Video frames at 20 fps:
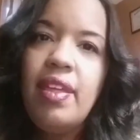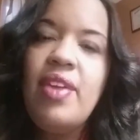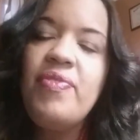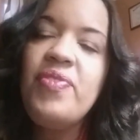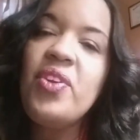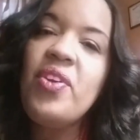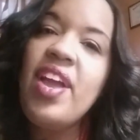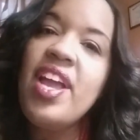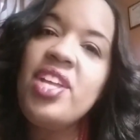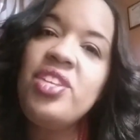
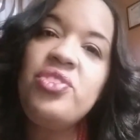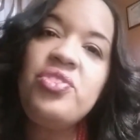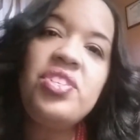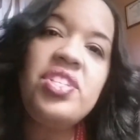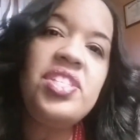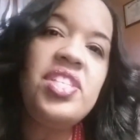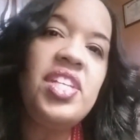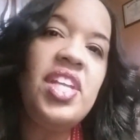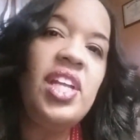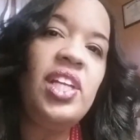If you're
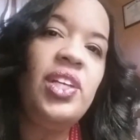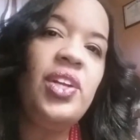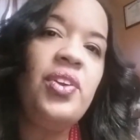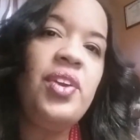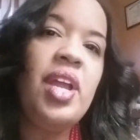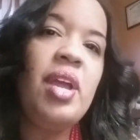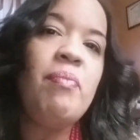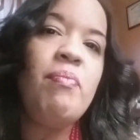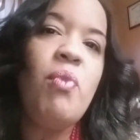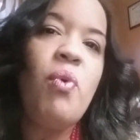interested in
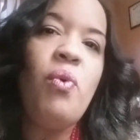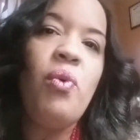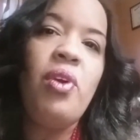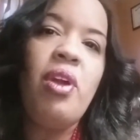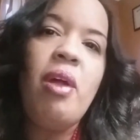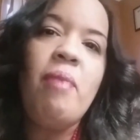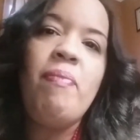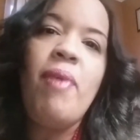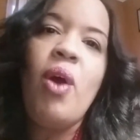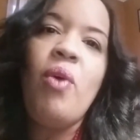learning
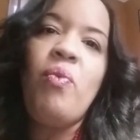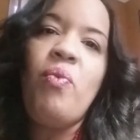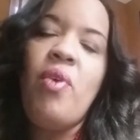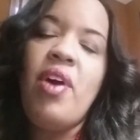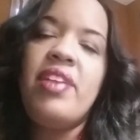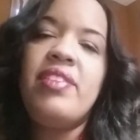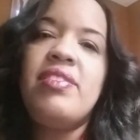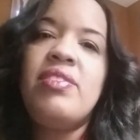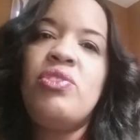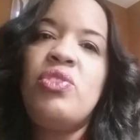more about
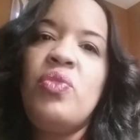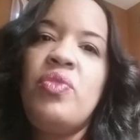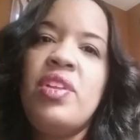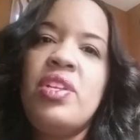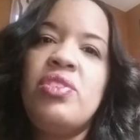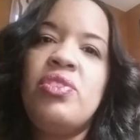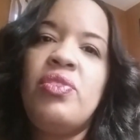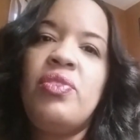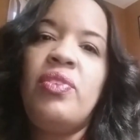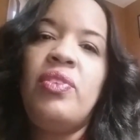what
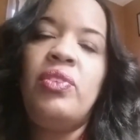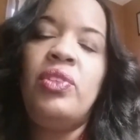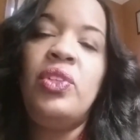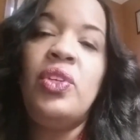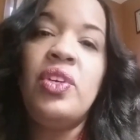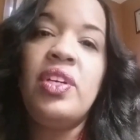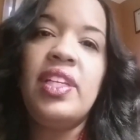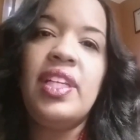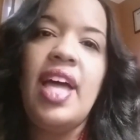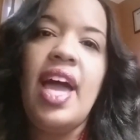students
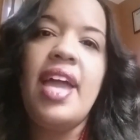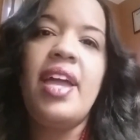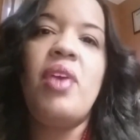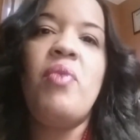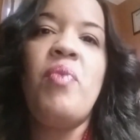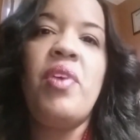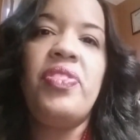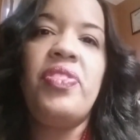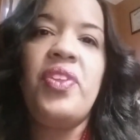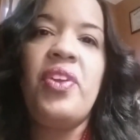look
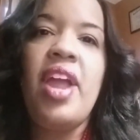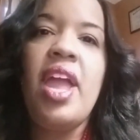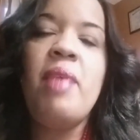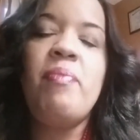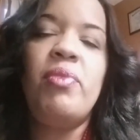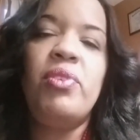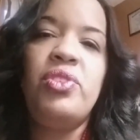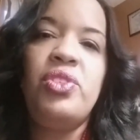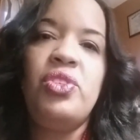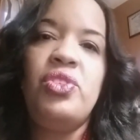like and what they're
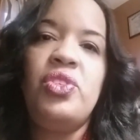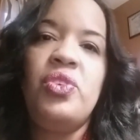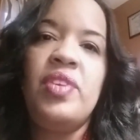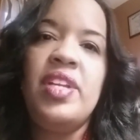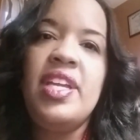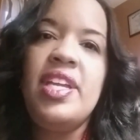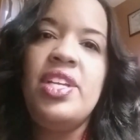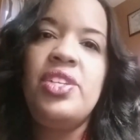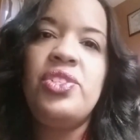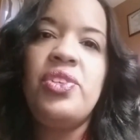able to do
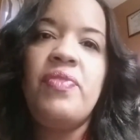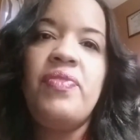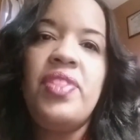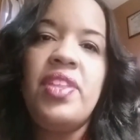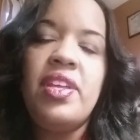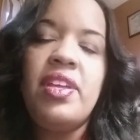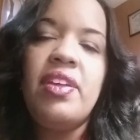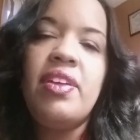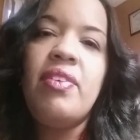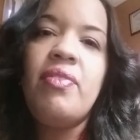at each of
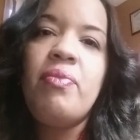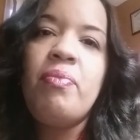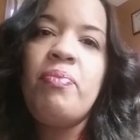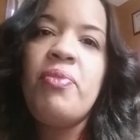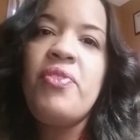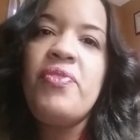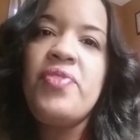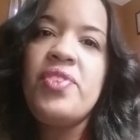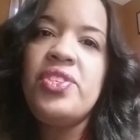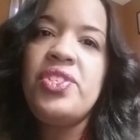the
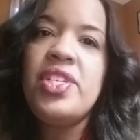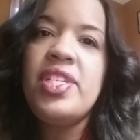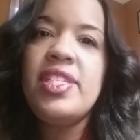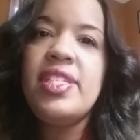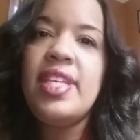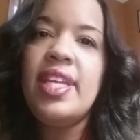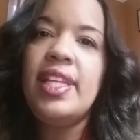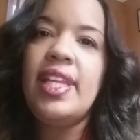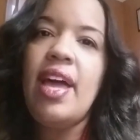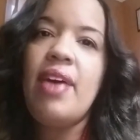
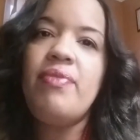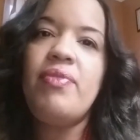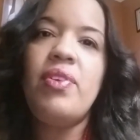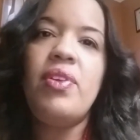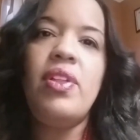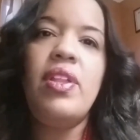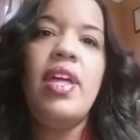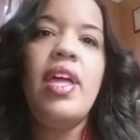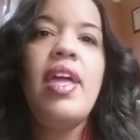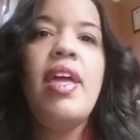proficiency
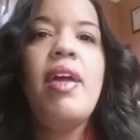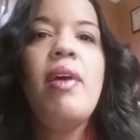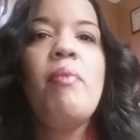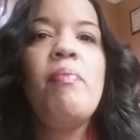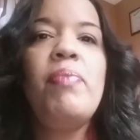level,